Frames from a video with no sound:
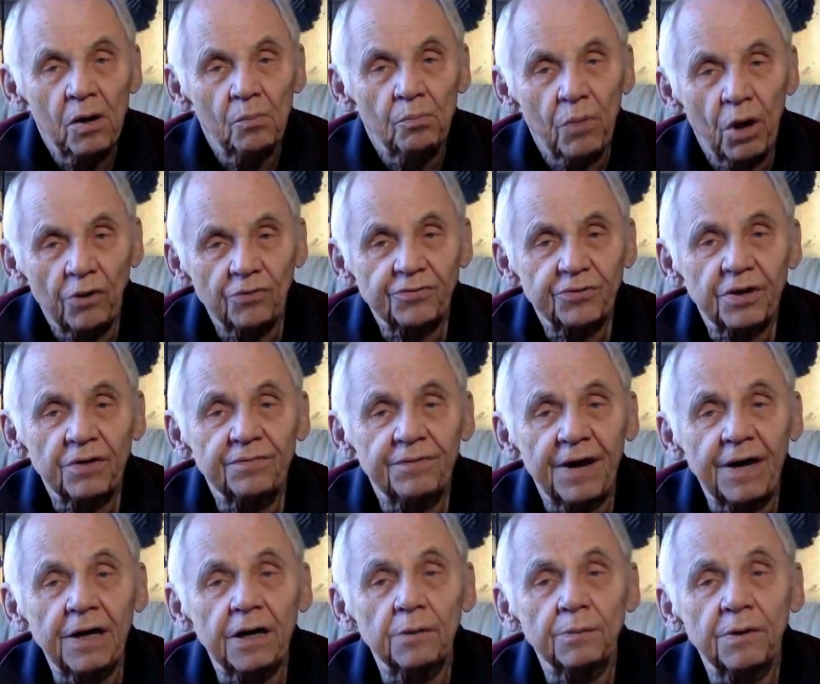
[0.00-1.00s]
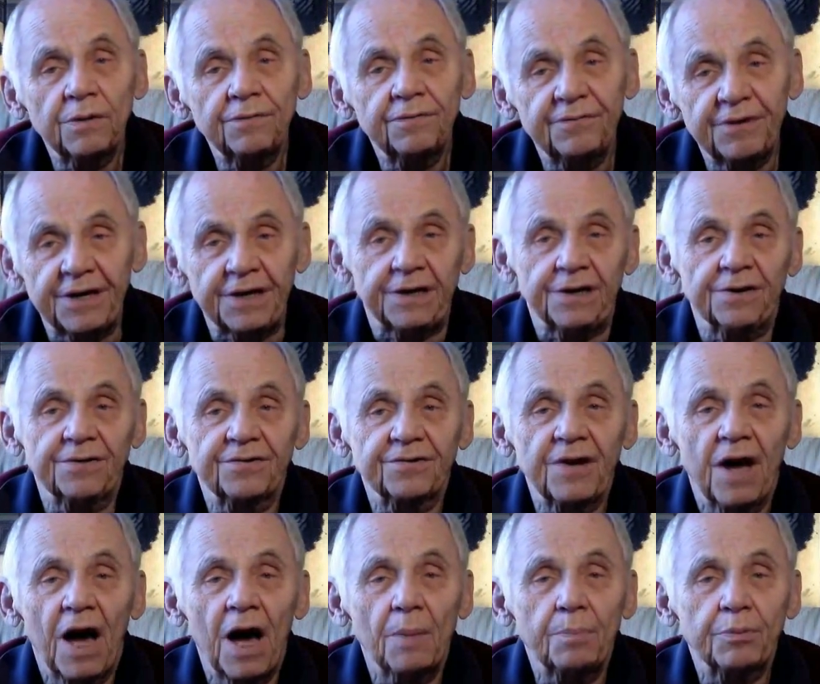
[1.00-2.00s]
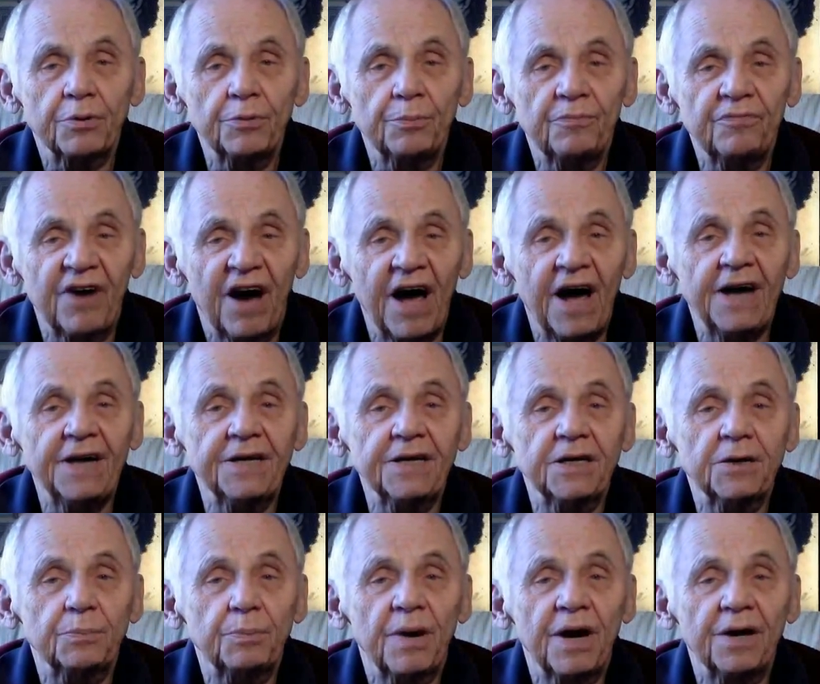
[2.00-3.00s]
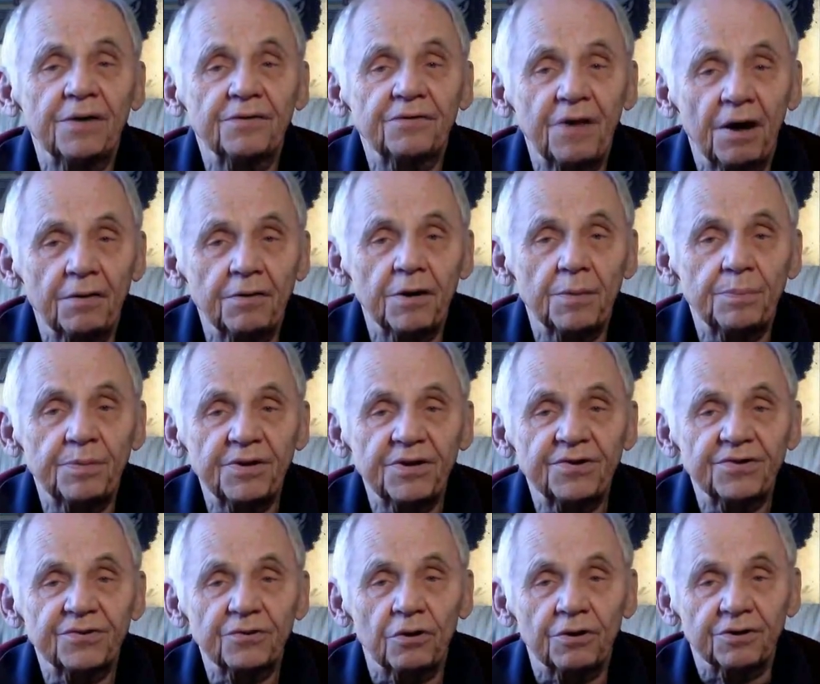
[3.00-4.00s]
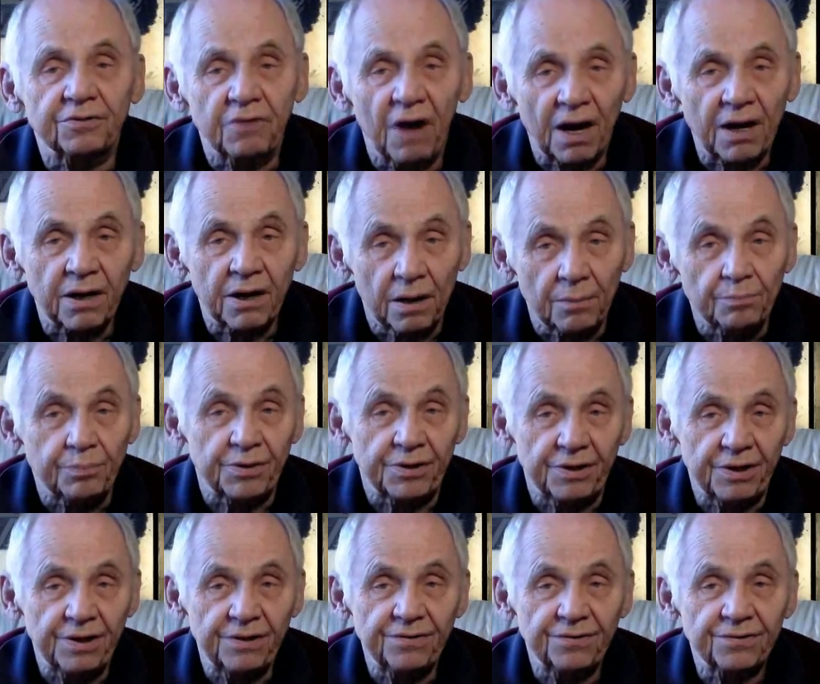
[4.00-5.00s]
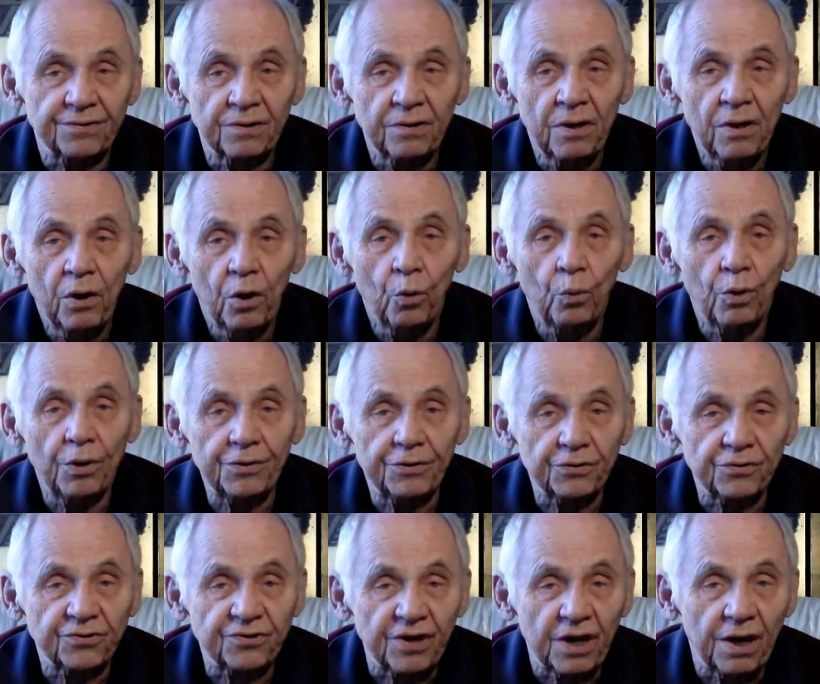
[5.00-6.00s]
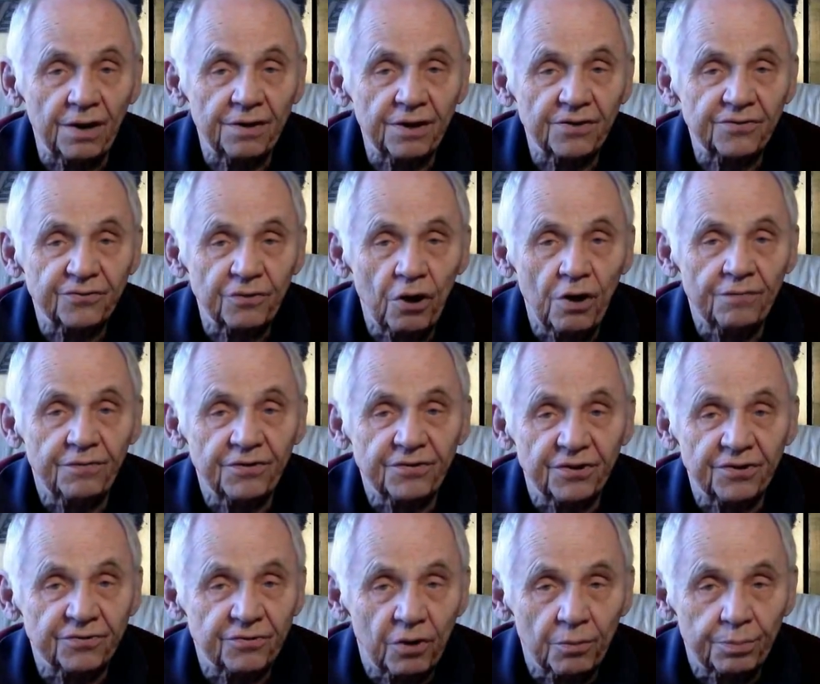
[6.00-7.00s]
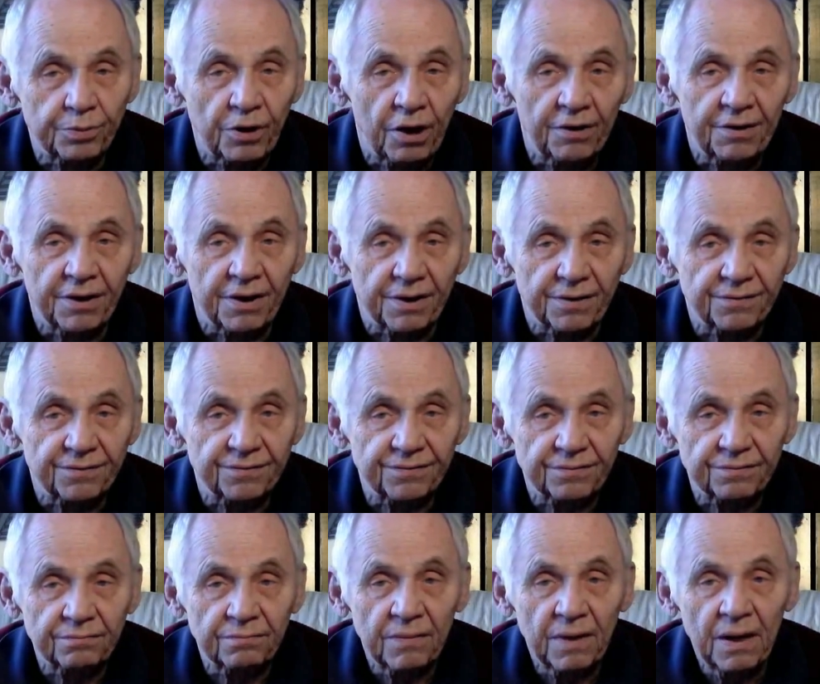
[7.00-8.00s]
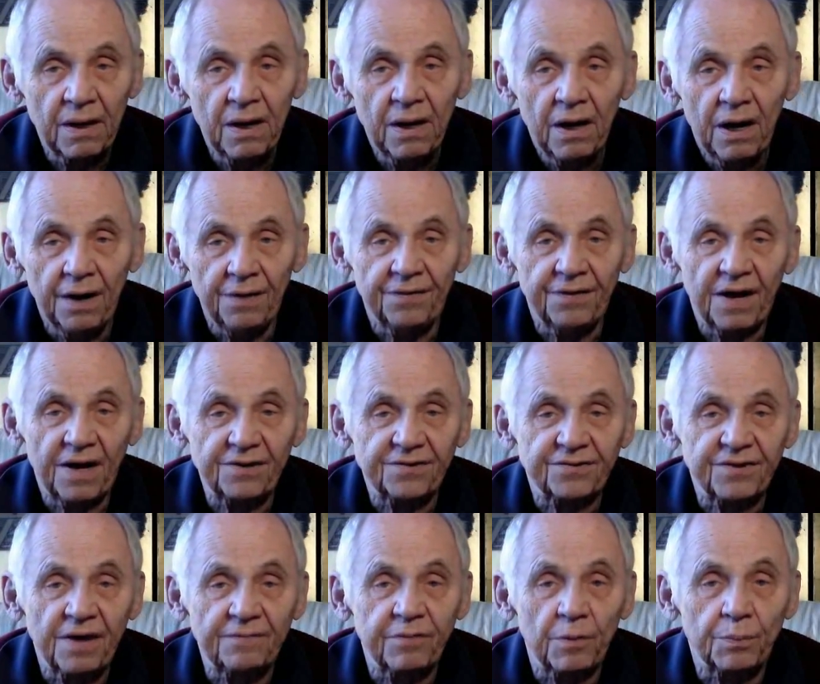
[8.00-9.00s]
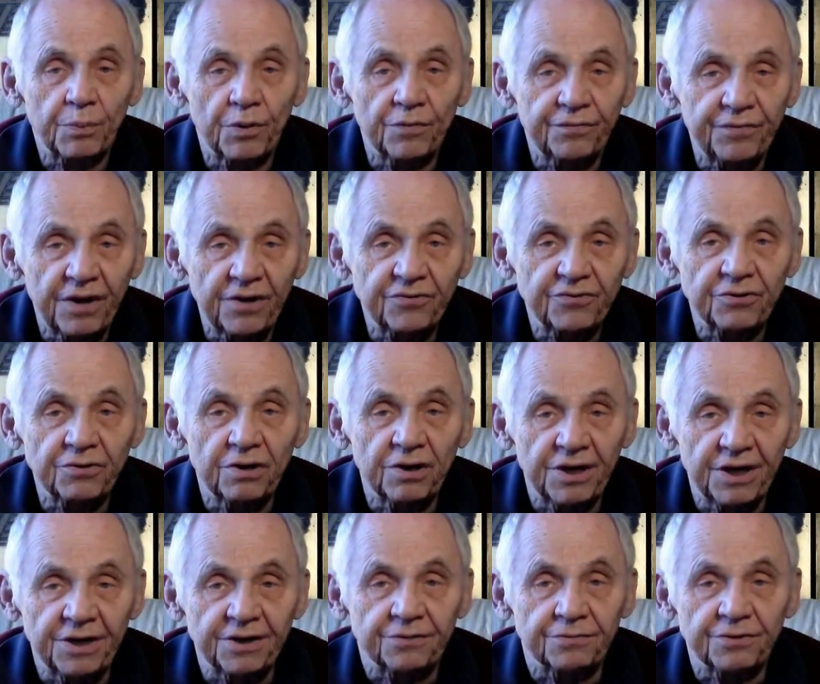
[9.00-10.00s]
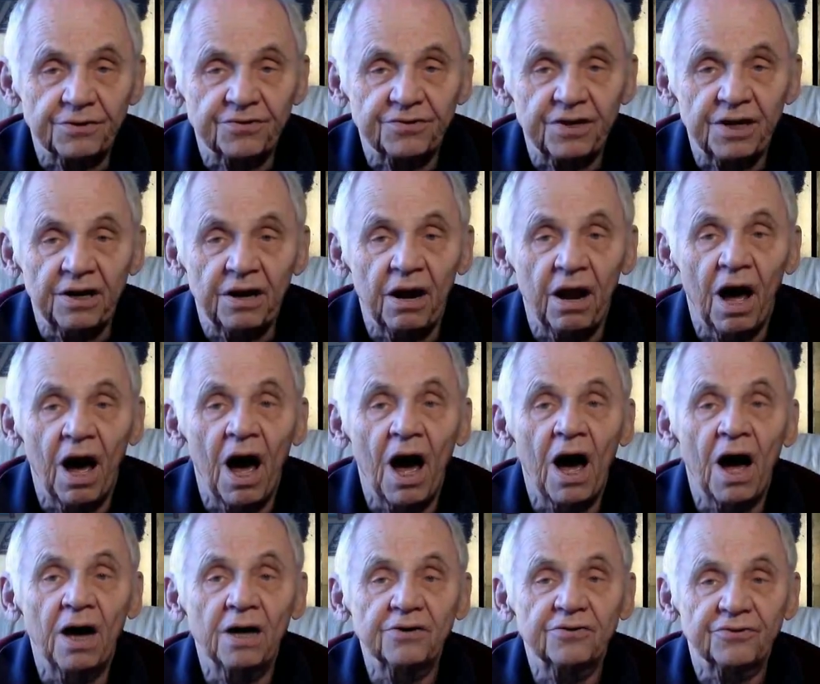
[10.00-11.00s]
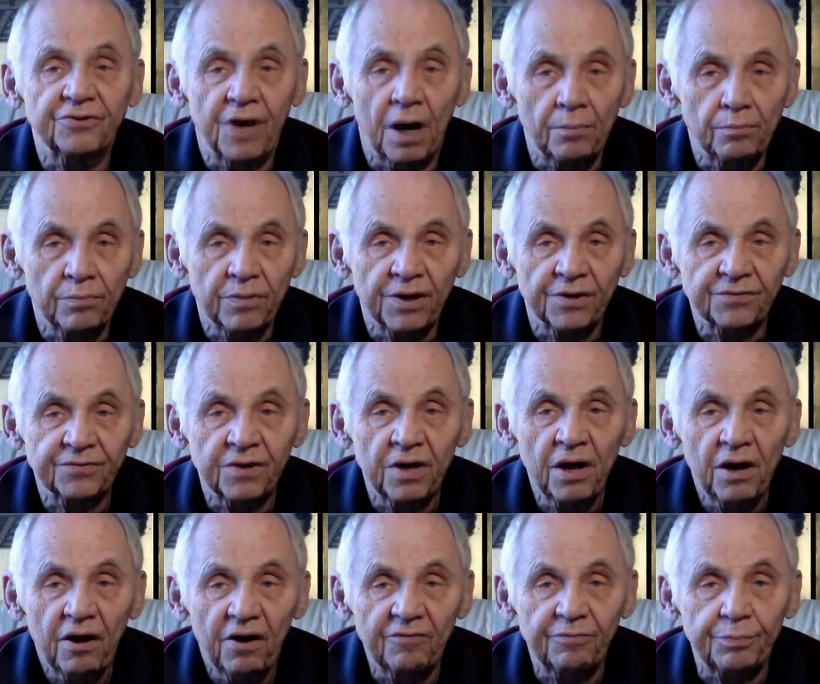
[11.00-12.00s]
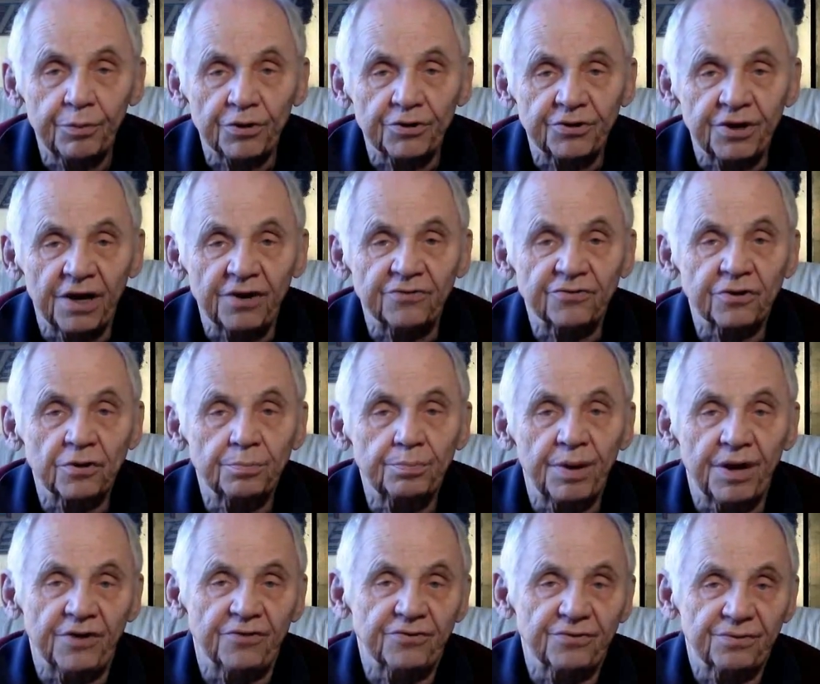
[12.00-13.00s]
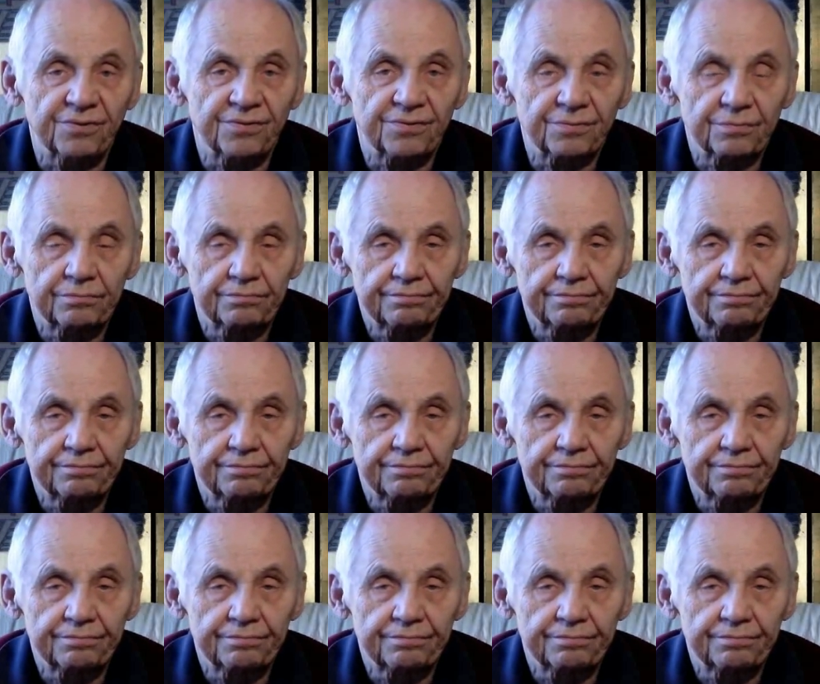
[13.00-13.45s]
Most available figures are provided by therapists or drug companies who want to sell their services or products, and thus have a professional interest in large numbers of potential patients.